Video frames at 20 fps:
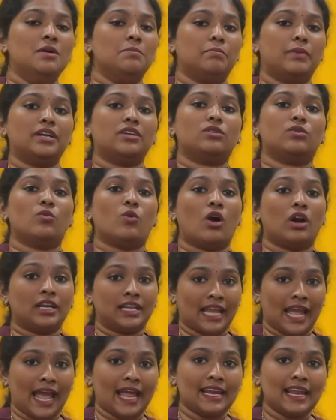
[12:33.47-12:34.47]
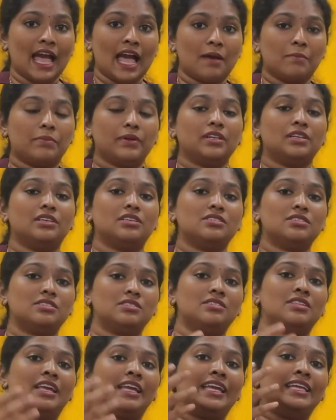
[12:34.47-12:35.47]
But what can happen is
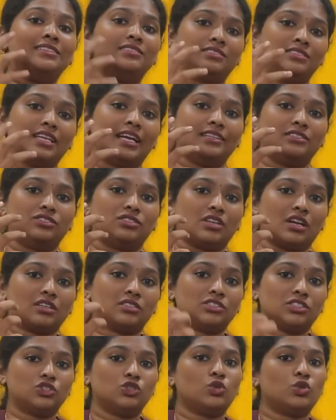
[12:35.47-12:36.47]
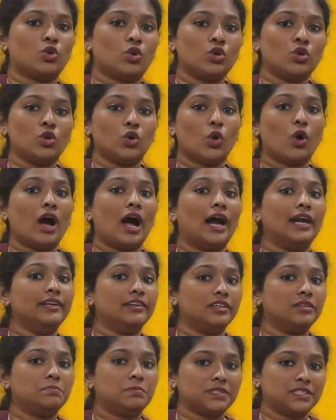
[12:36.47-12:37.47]
the inside structures, you don't know
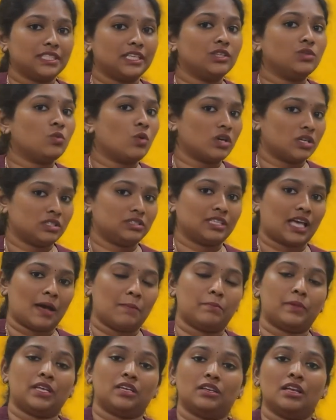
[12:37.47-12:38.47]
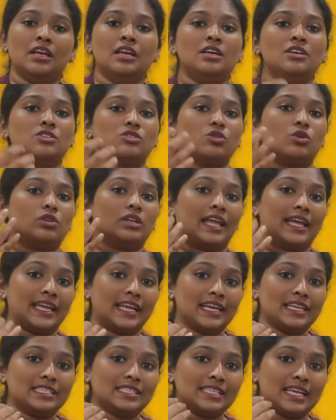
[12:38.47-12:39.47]
100% what is happening. So like
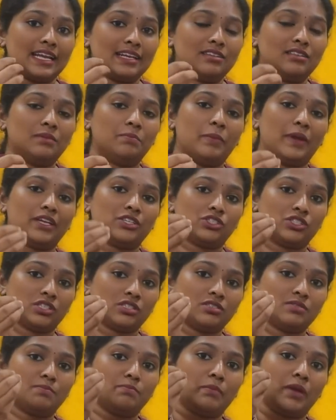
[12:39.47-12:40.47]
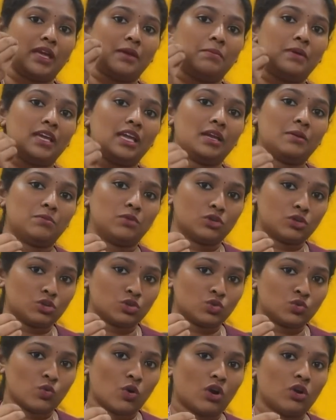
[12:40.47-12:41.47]
I said, the patient may be able to
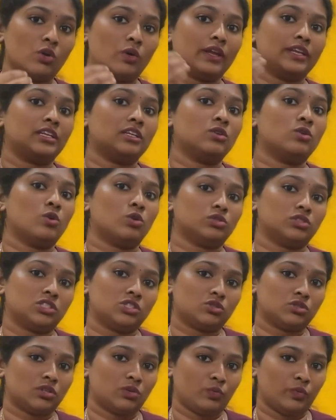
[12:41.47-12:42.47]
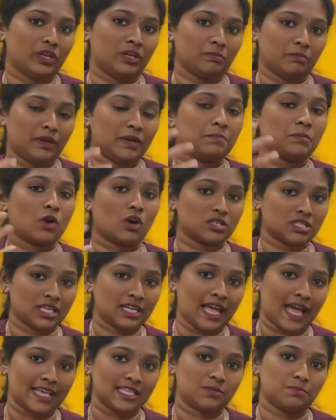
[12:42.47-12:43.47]
swallow and it goes into the windpipe
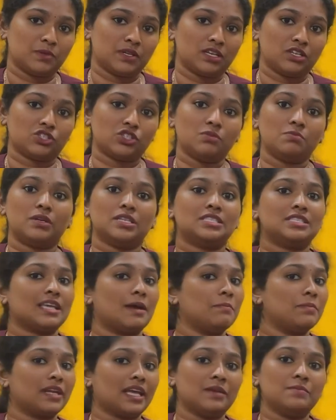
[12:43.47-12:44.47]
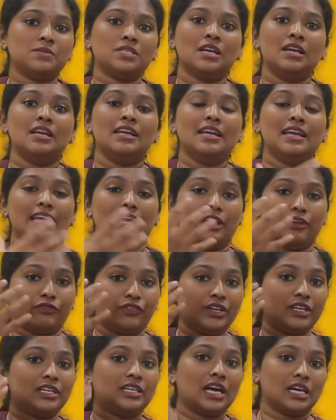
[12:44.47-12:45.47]
causing aspiration, but sometimes if
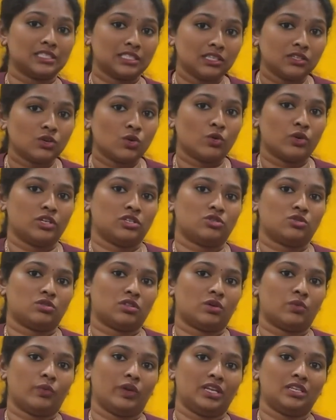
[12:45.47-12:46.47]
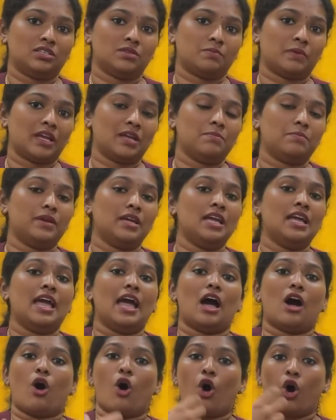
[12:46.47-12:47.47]
it doesn't go into the windpipe,
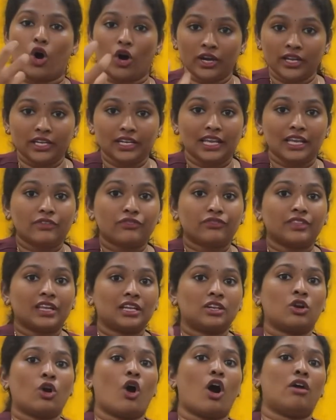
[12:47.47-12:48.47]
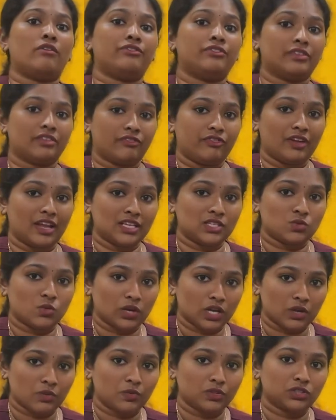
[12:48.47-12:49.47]
or if that cough reflex what
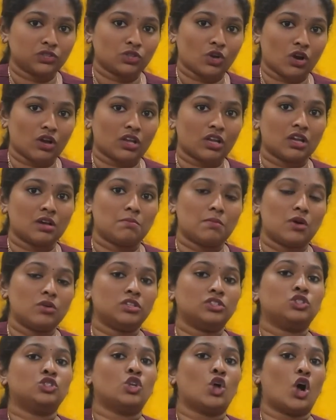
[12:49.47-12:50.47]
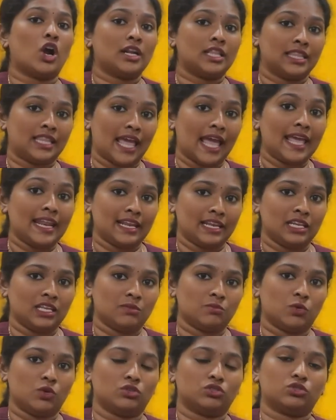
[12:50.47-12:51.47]
I was talking about is not there
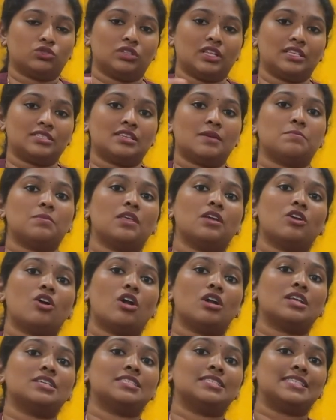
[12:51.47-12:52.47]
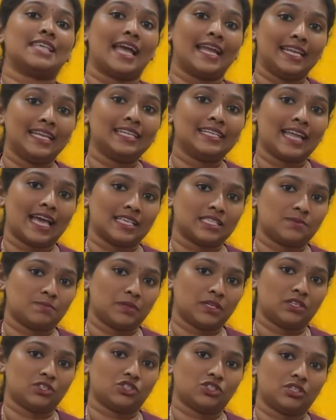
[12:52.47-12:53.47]
anymore. So there is something called as silent
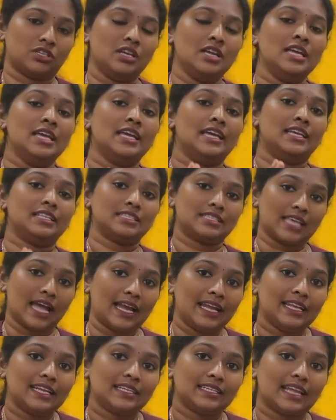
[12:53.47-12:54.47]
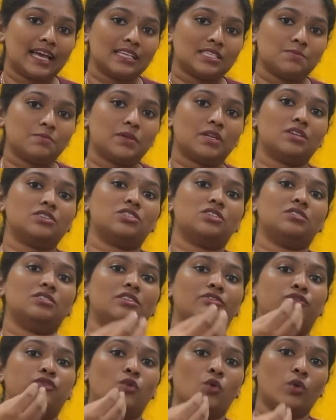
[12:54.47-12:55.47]
aspiration. In silent aspiration,
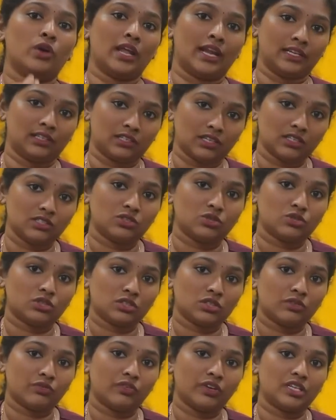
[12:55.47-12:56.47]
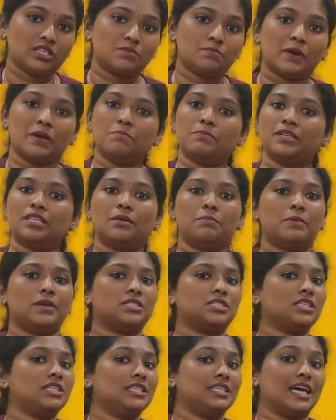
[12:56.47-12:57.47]
the food enters into the windpipe but the
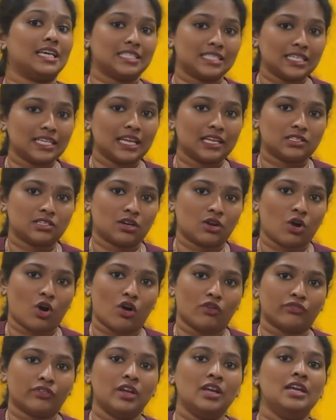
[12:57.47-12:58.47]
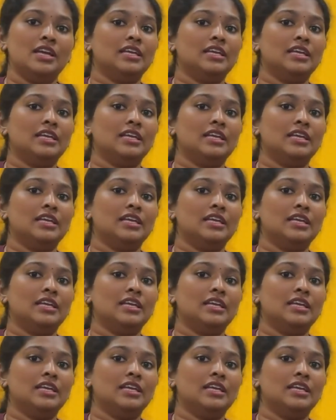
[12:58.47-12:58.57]
patient doesn't get a cough.